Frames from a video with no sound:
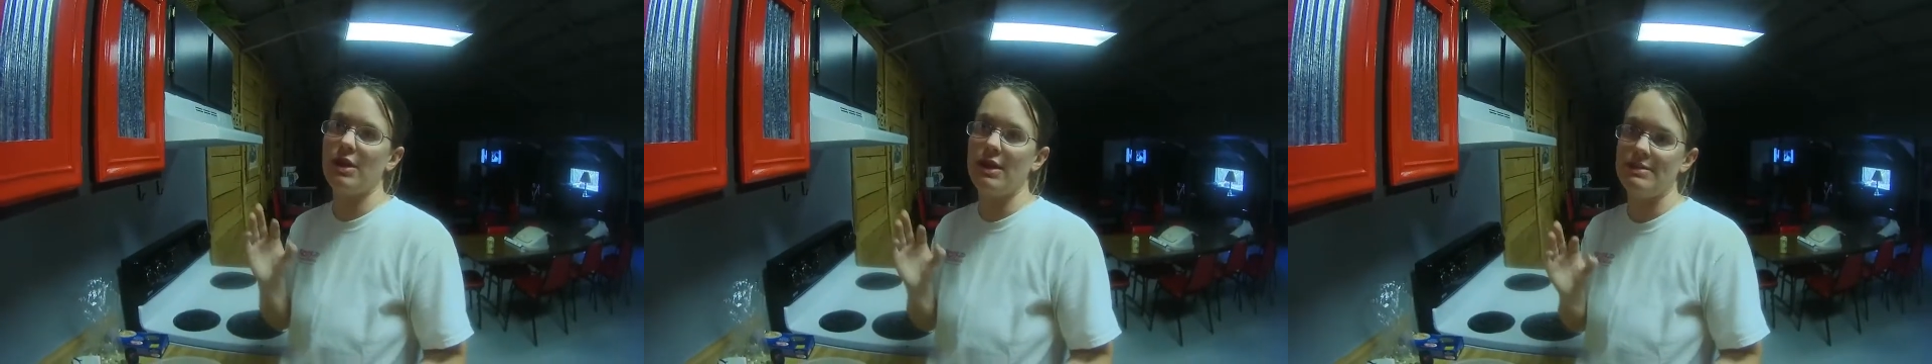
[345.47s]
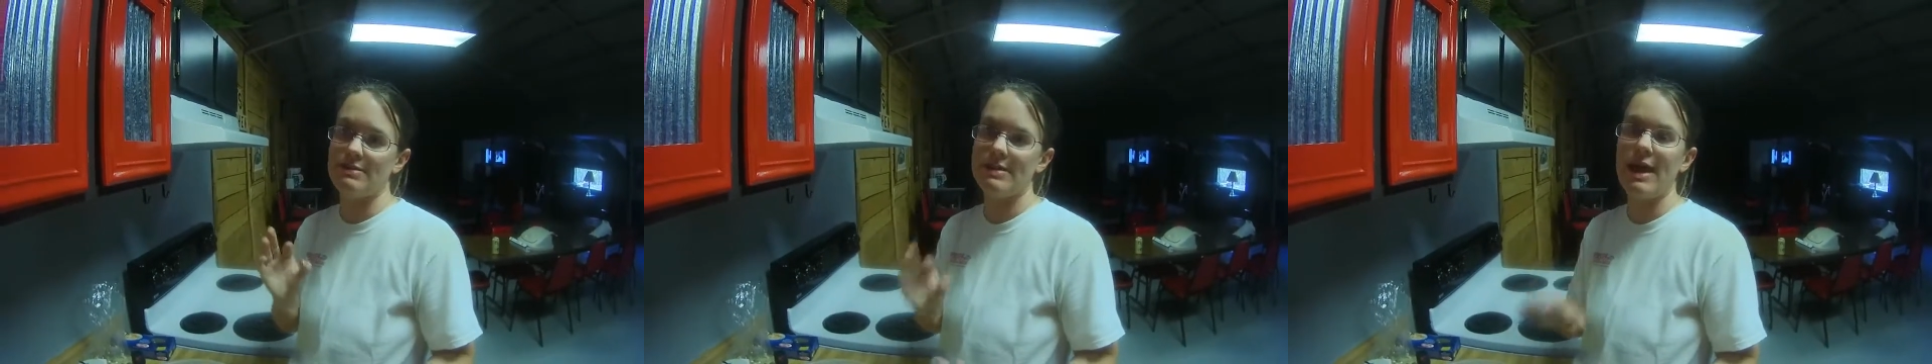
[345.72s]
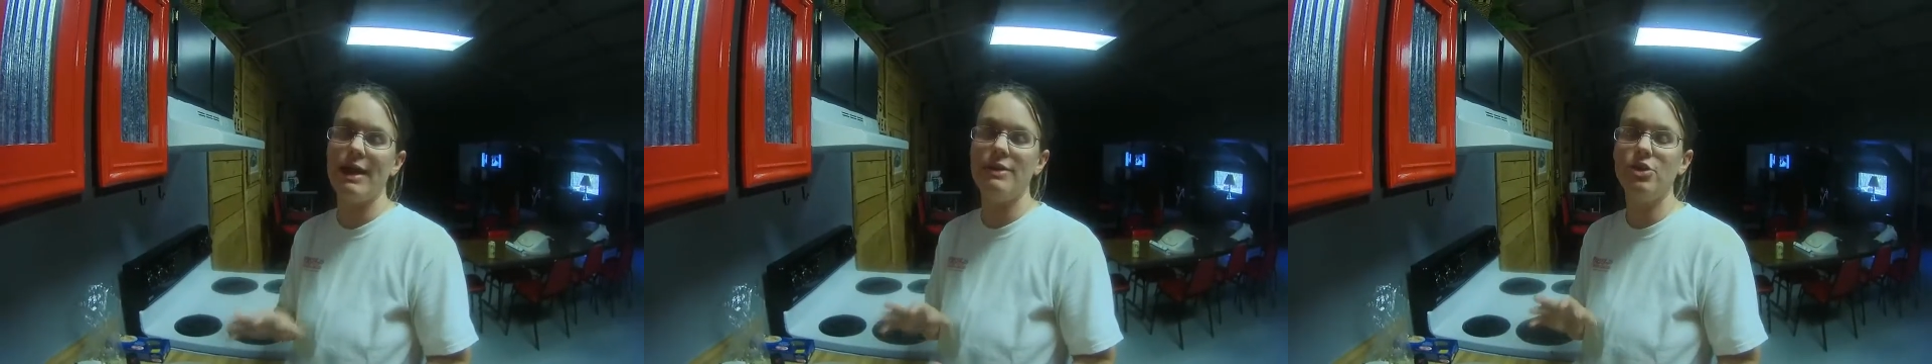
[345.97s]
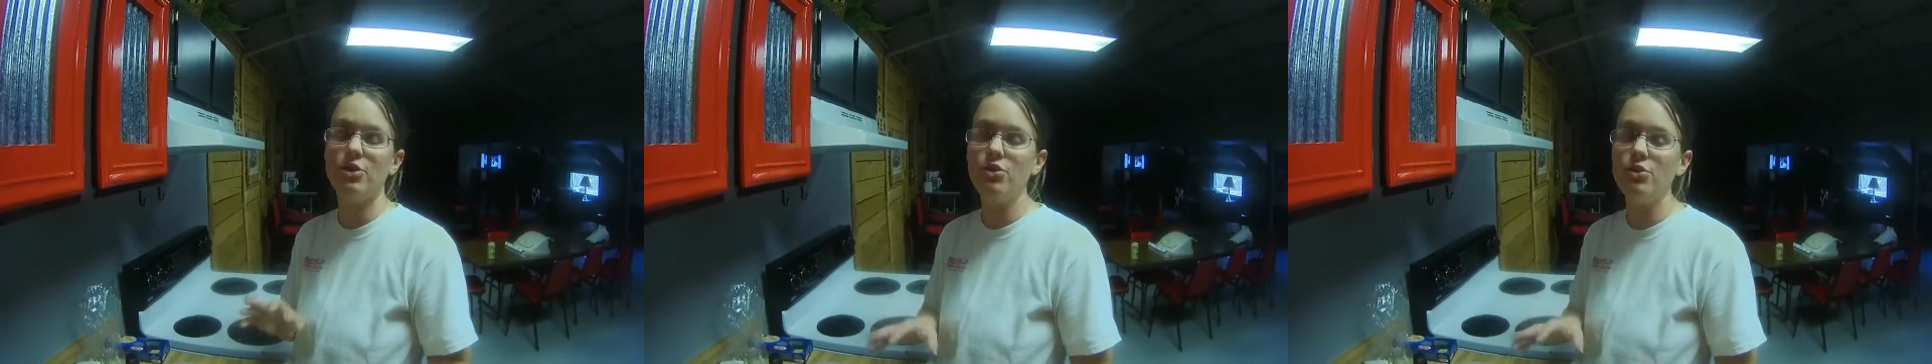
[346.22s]
inside the
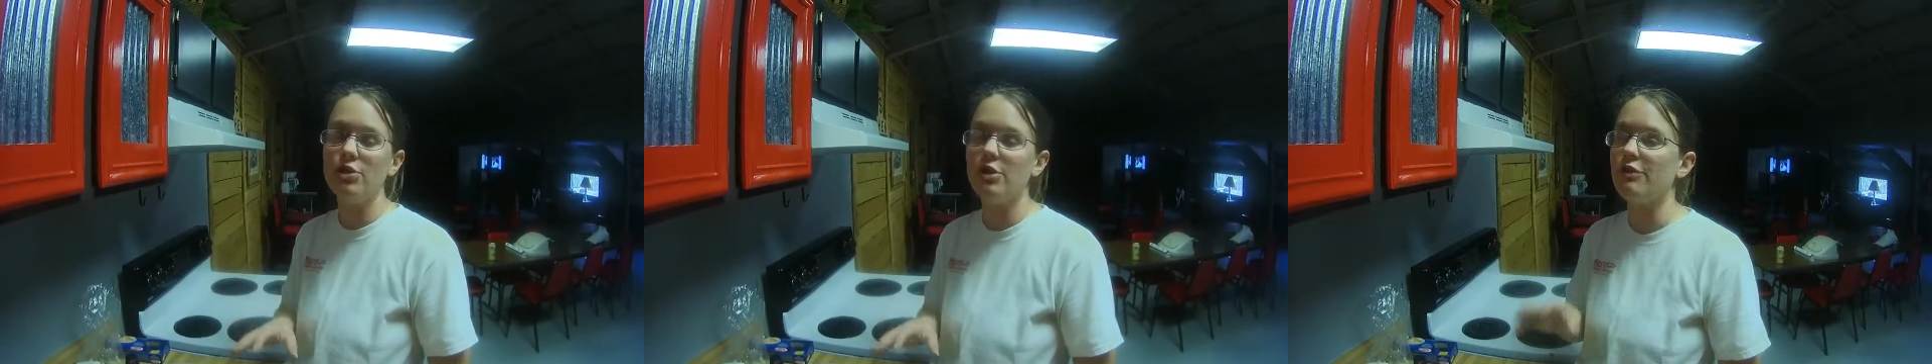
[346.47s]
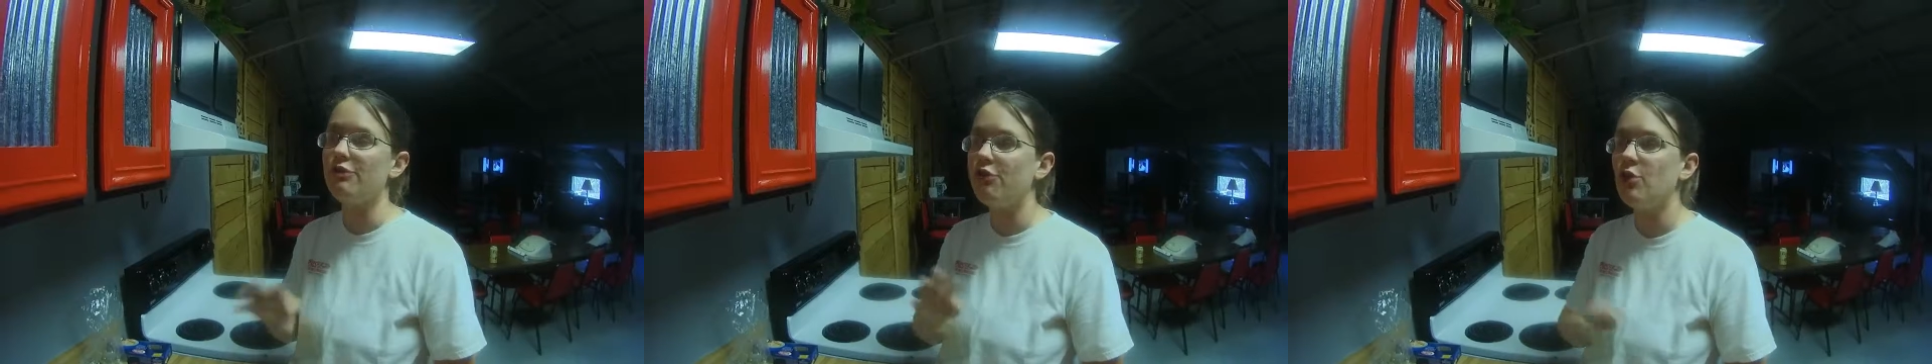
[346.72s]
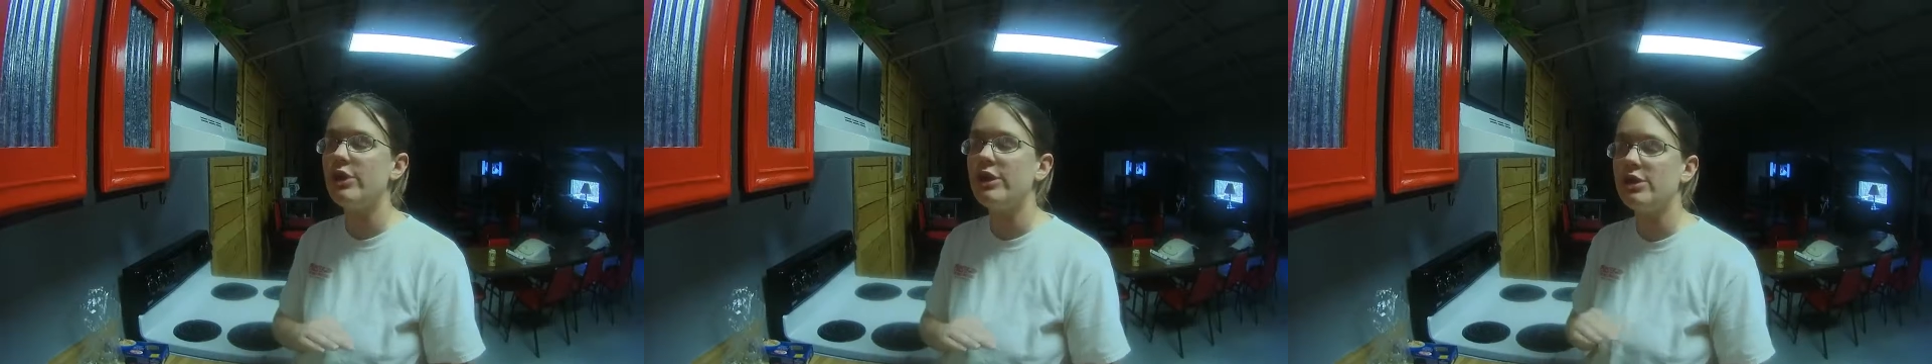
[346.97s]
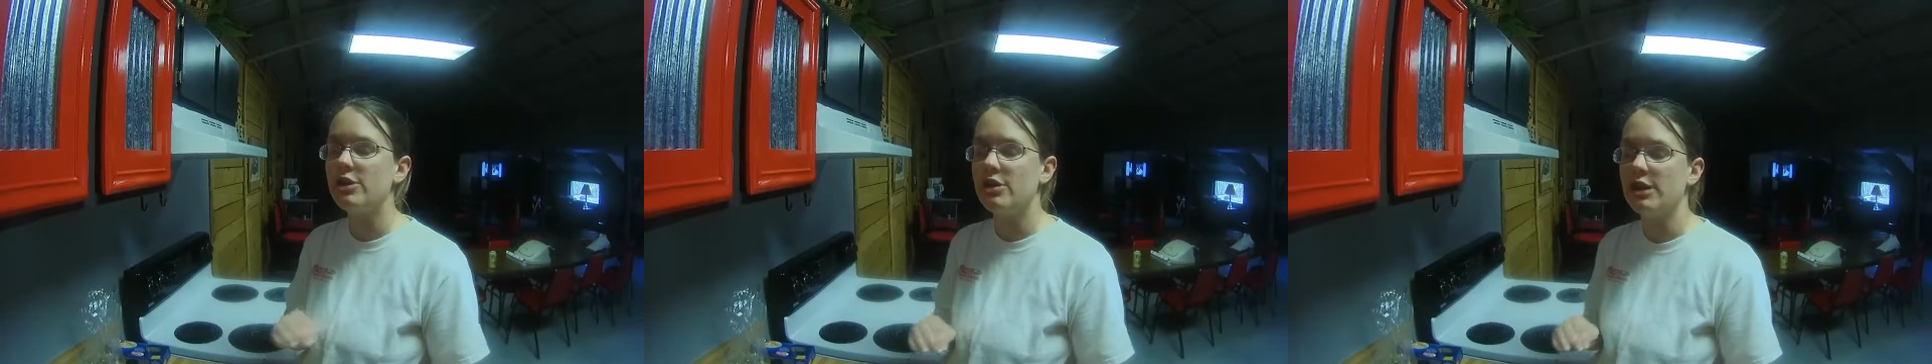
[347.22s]
cooler 40
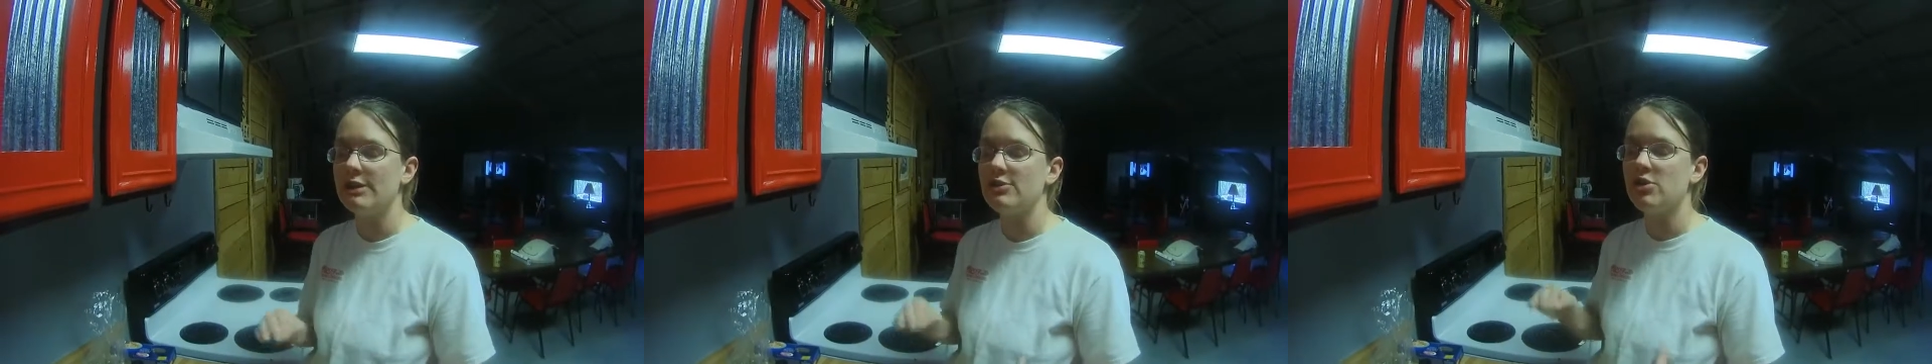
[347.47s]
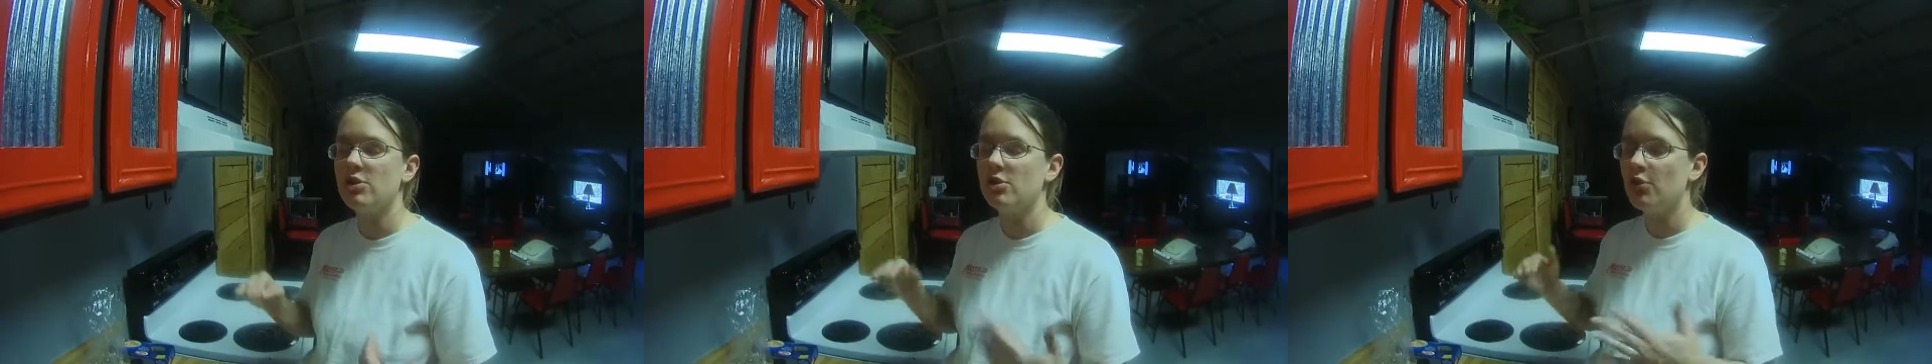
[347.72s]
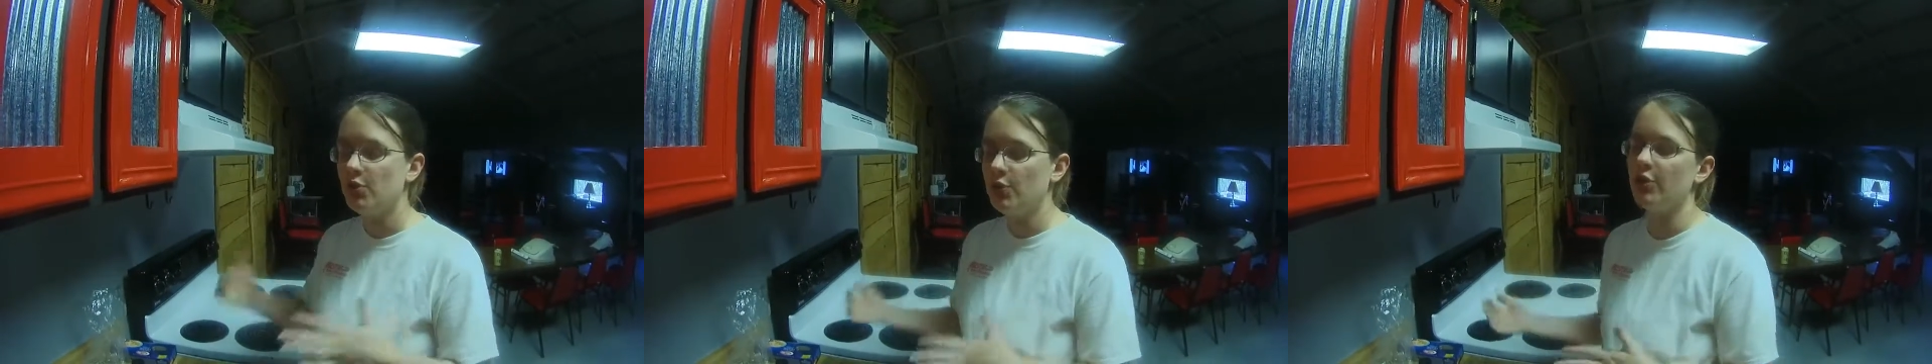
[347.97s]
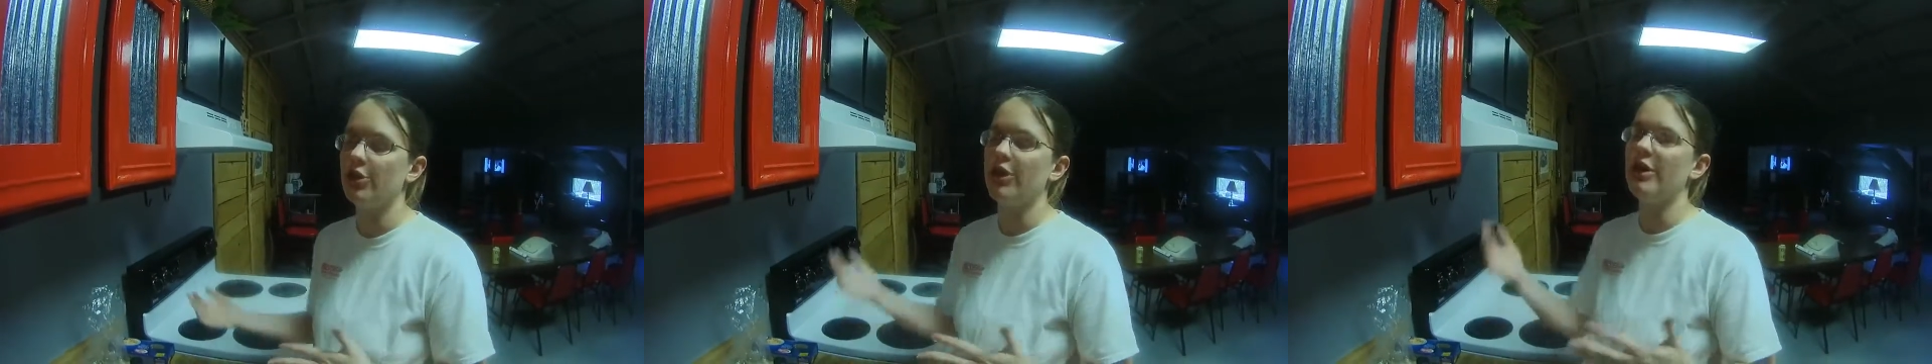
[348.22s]
degrees
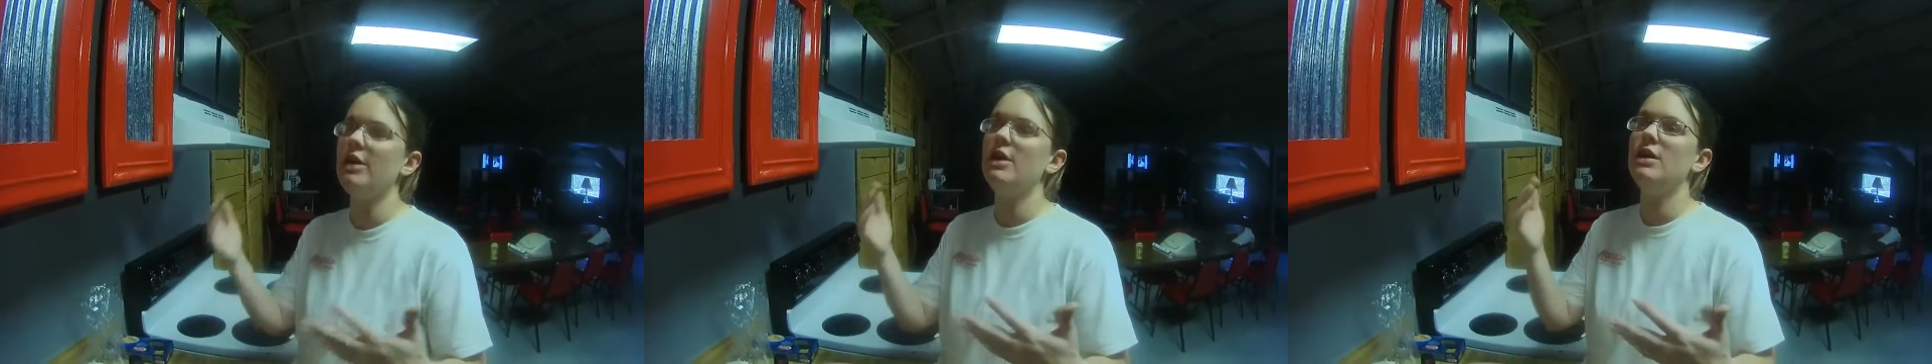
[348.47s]
cooler